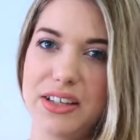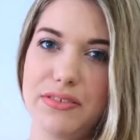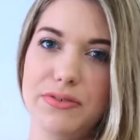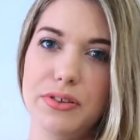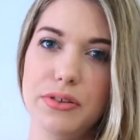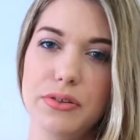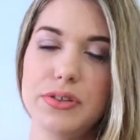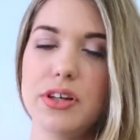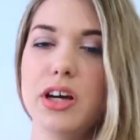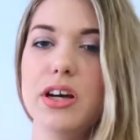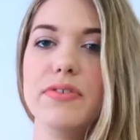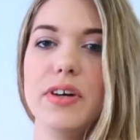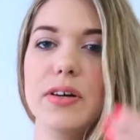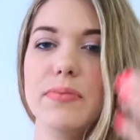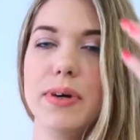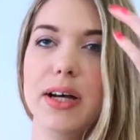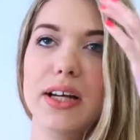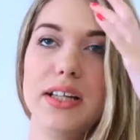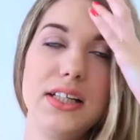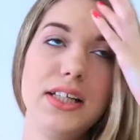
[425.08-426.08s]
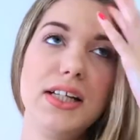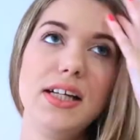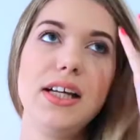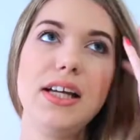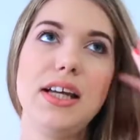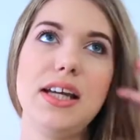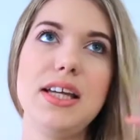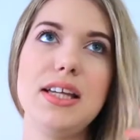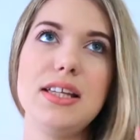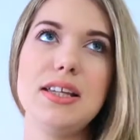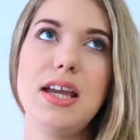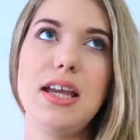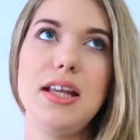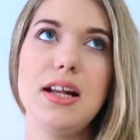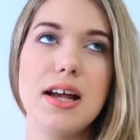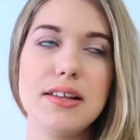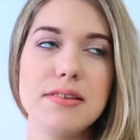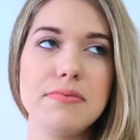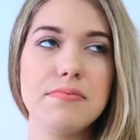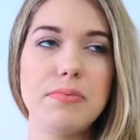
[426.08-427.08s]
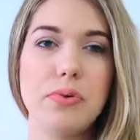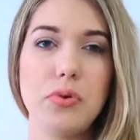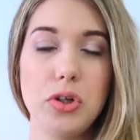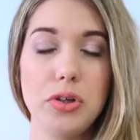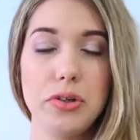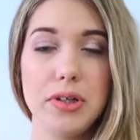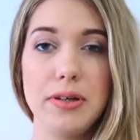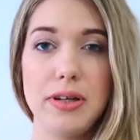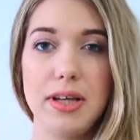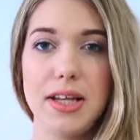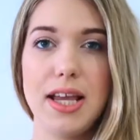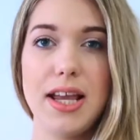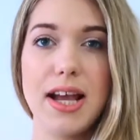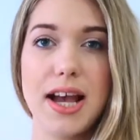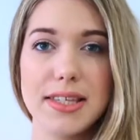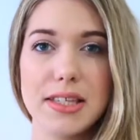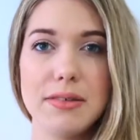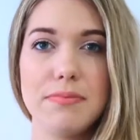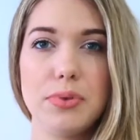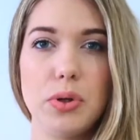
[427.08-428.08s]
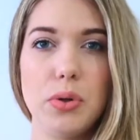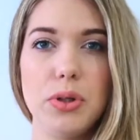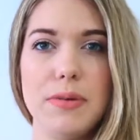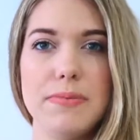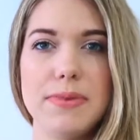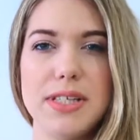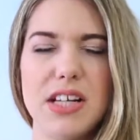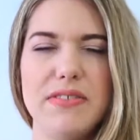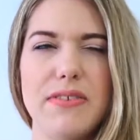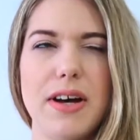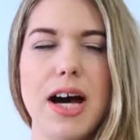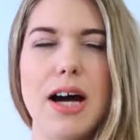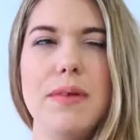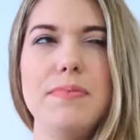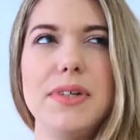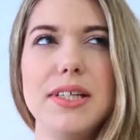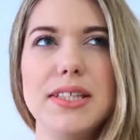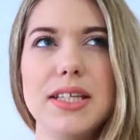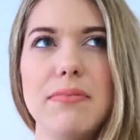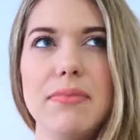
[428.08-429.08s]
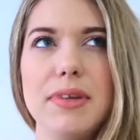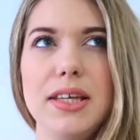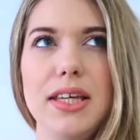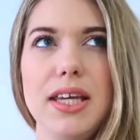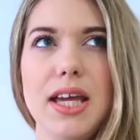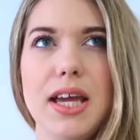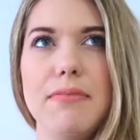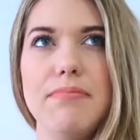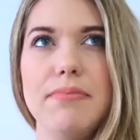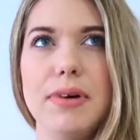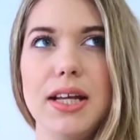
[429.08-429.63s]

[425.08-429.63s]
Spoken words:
he falls over, but he hasn't pulled himself up to something yet,